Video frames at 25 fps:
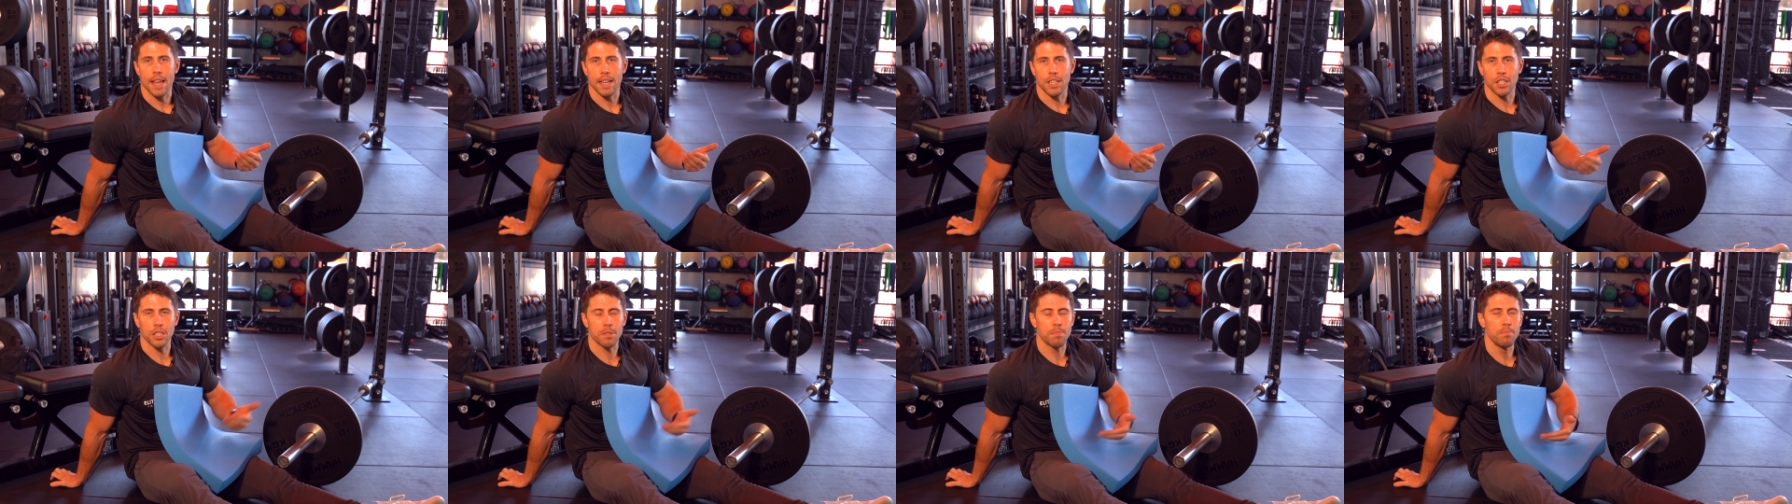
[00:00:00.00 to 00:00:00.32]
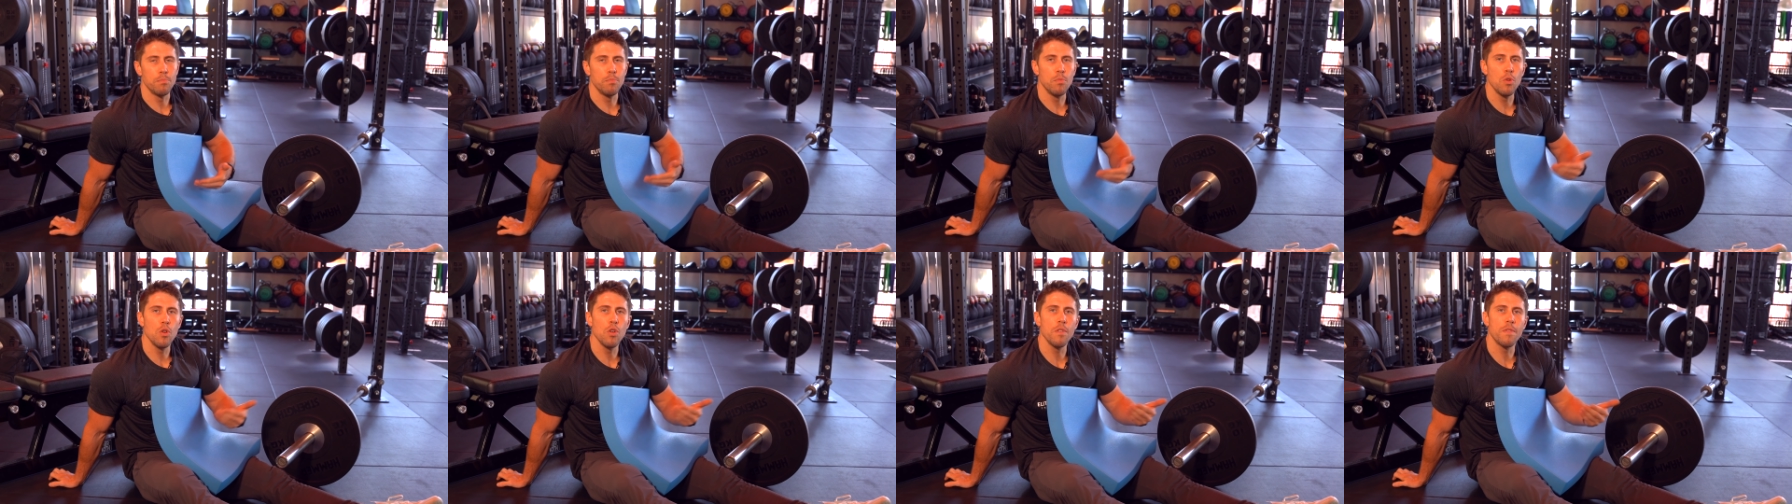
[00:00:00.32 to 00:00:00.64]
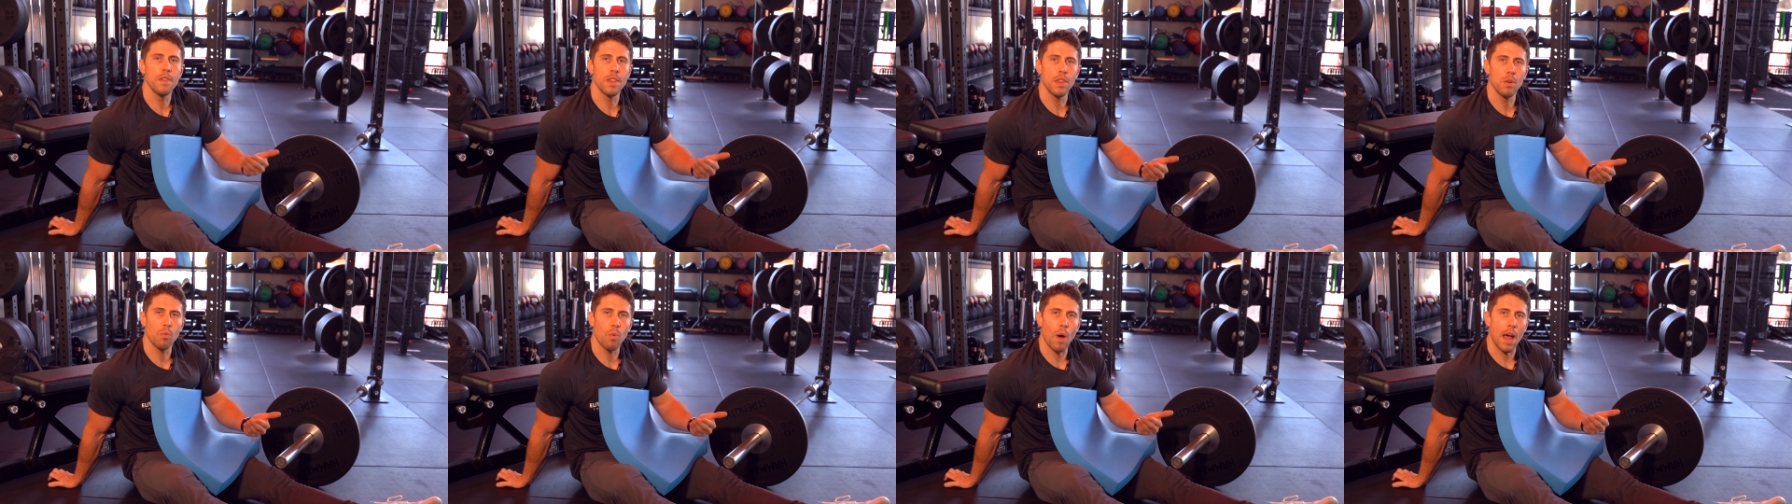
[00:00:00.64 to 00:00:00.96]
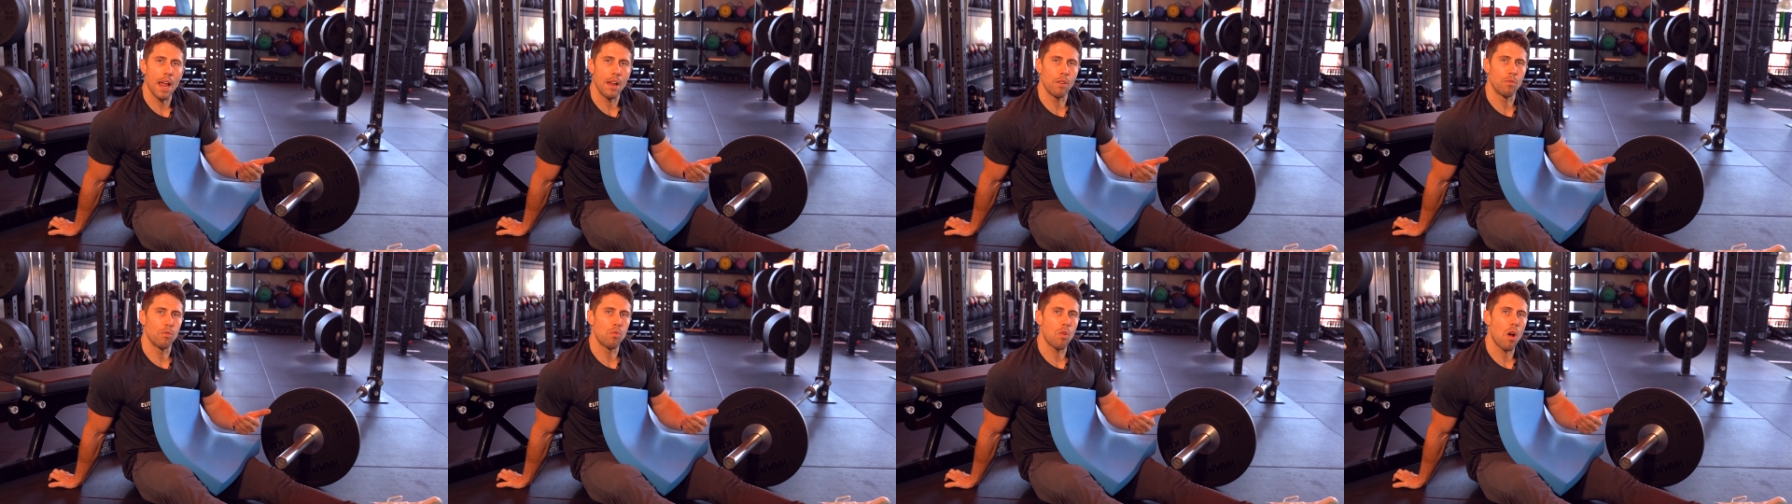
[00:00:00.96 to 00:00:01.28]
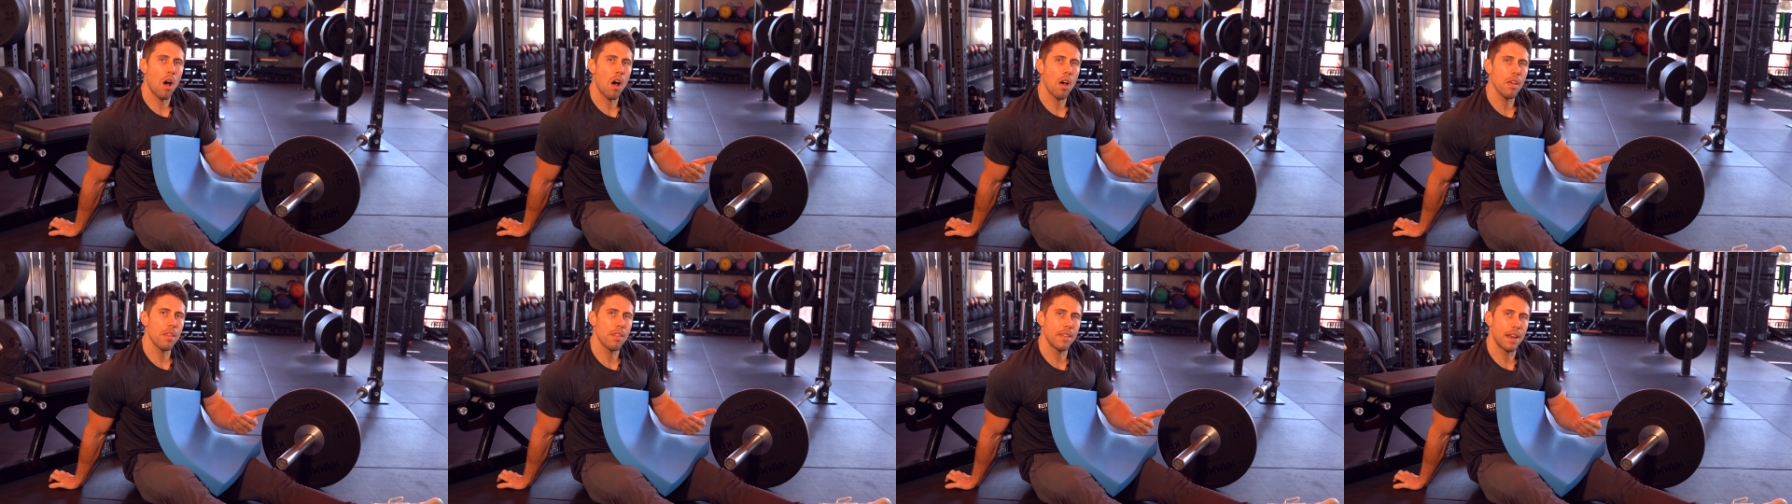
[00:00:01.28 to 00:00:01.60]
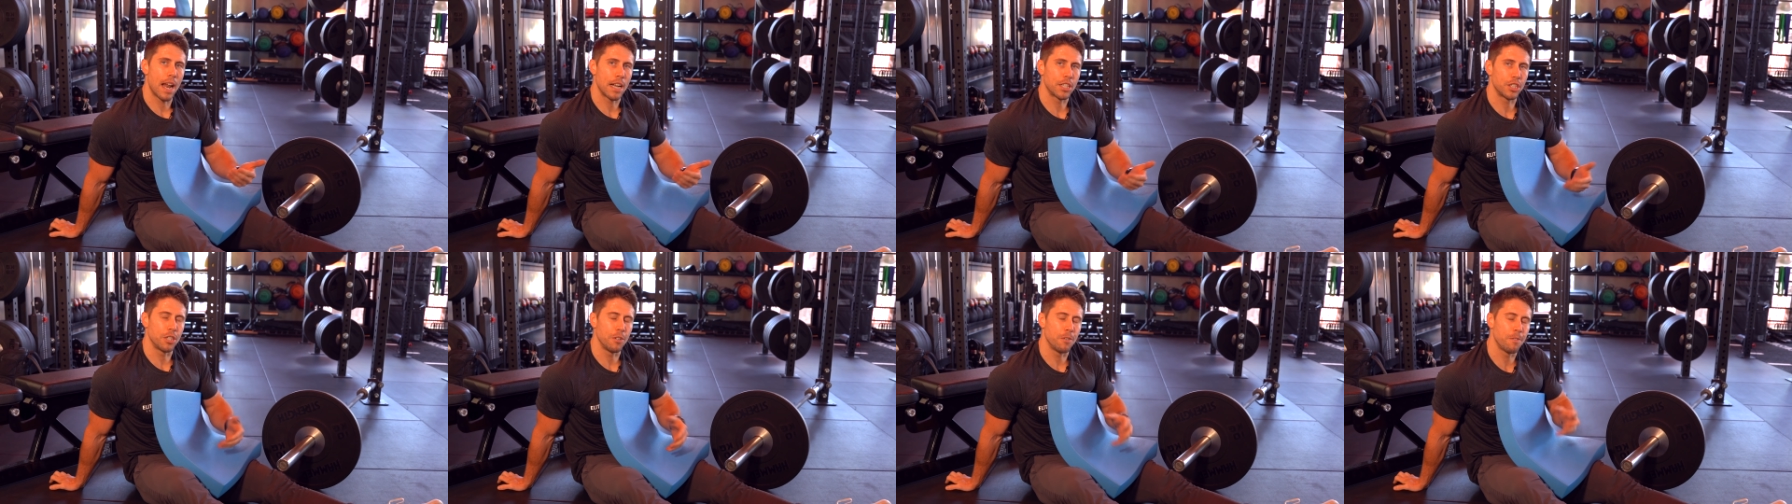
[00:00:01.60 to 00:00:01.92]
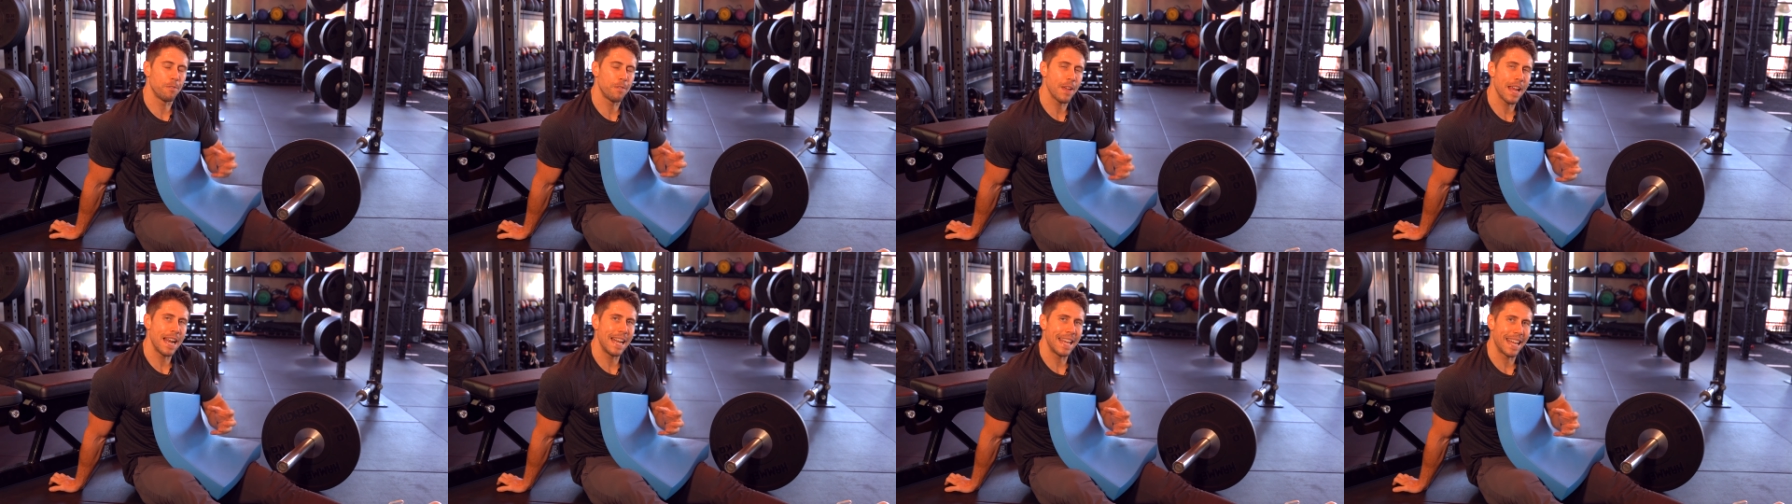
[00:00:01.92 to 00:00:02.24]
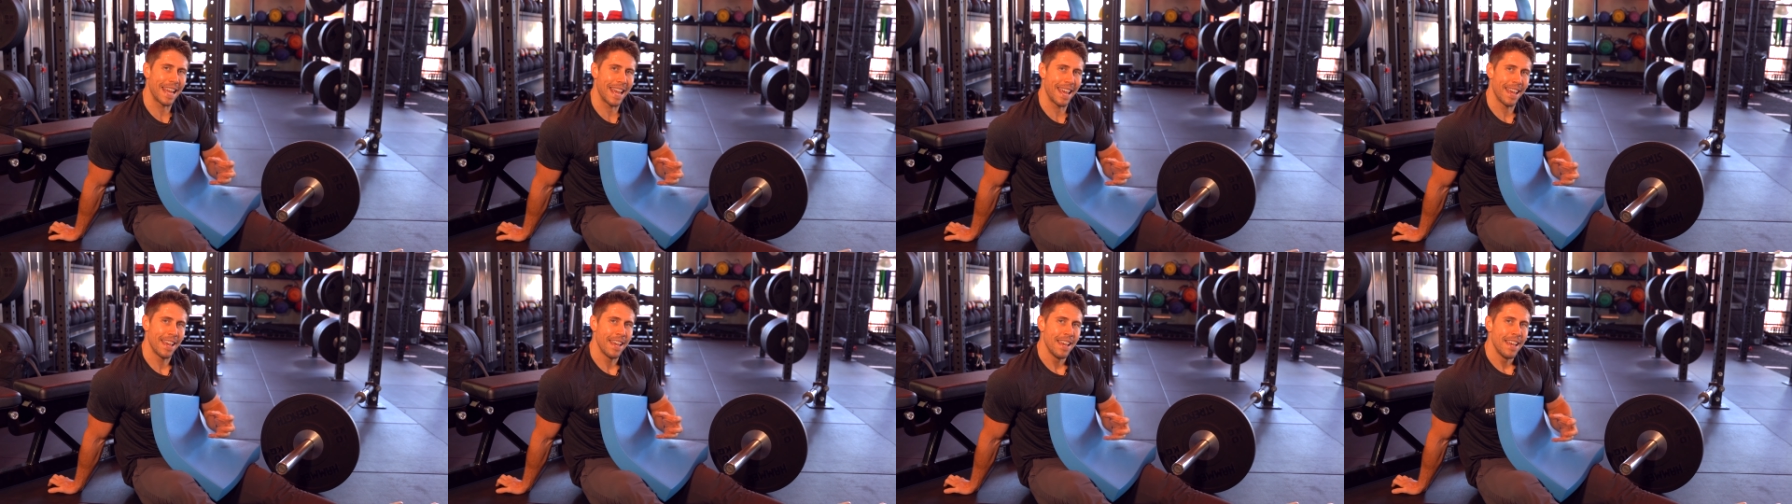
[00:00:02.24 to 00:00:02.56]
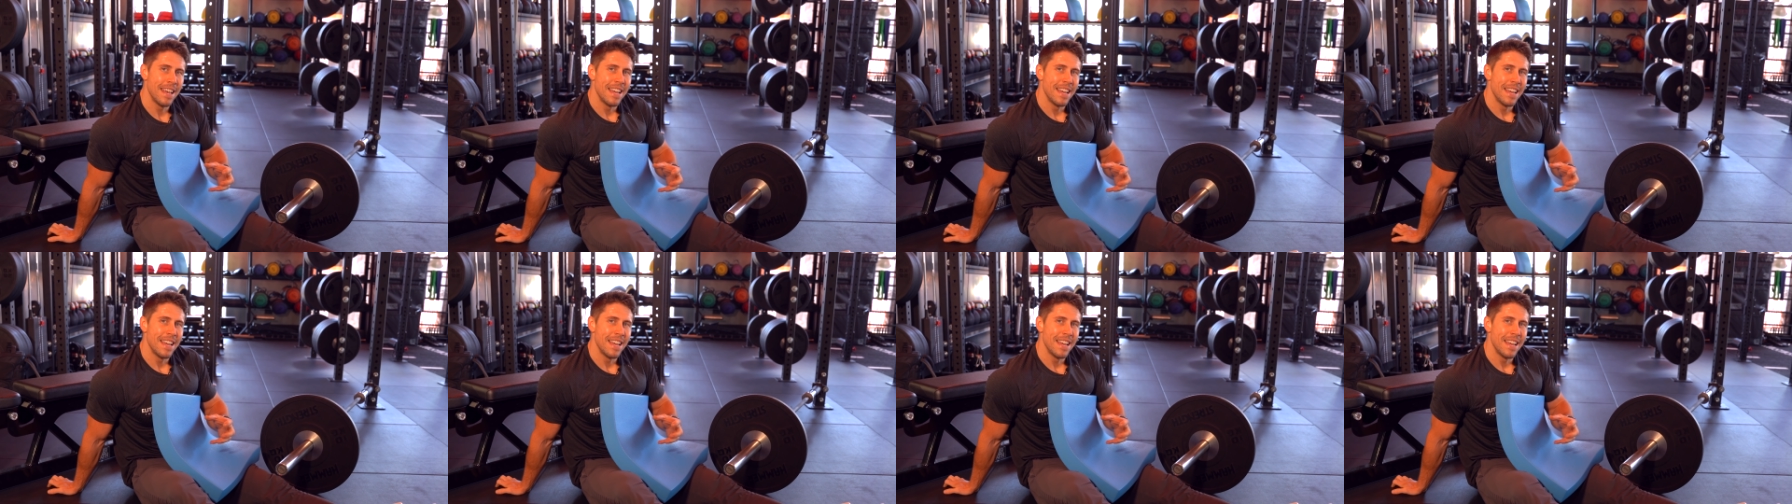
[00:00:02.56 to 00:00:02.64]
you're just moving the weight rather than actually feeling it